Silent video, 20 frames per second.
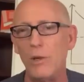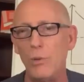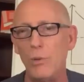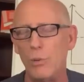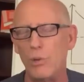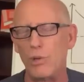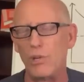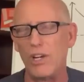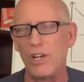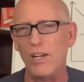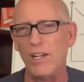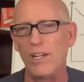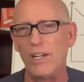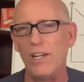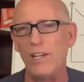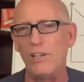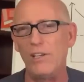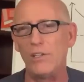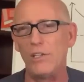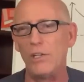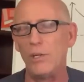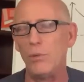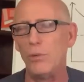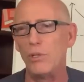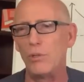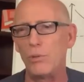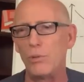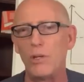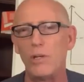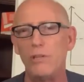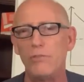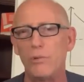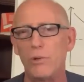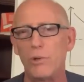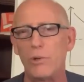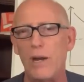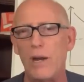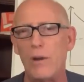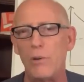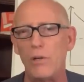we're going to kill you in
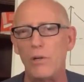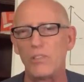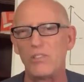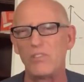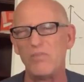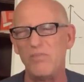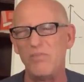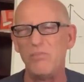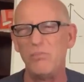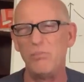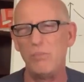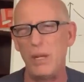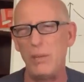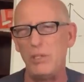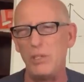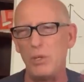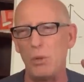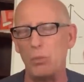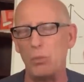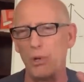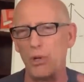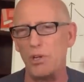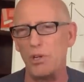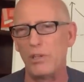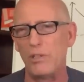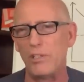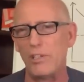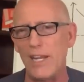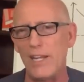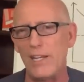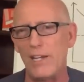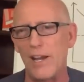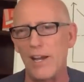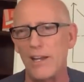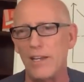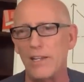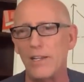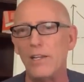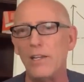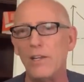24 hours. Maybe don't put a date on
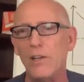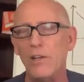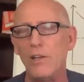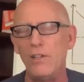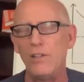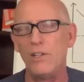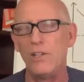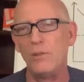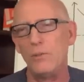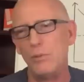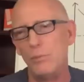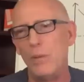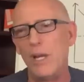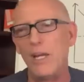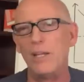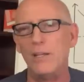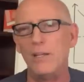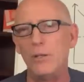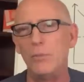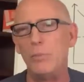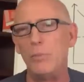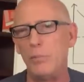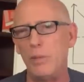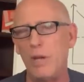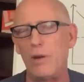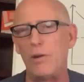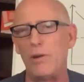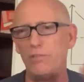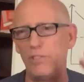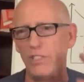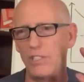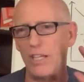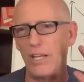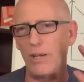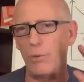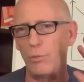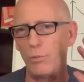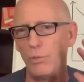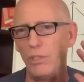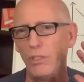it. It would be better if you said
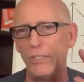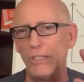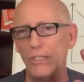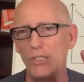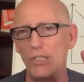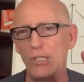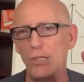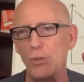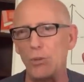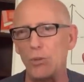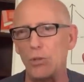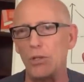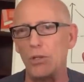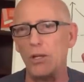really soon.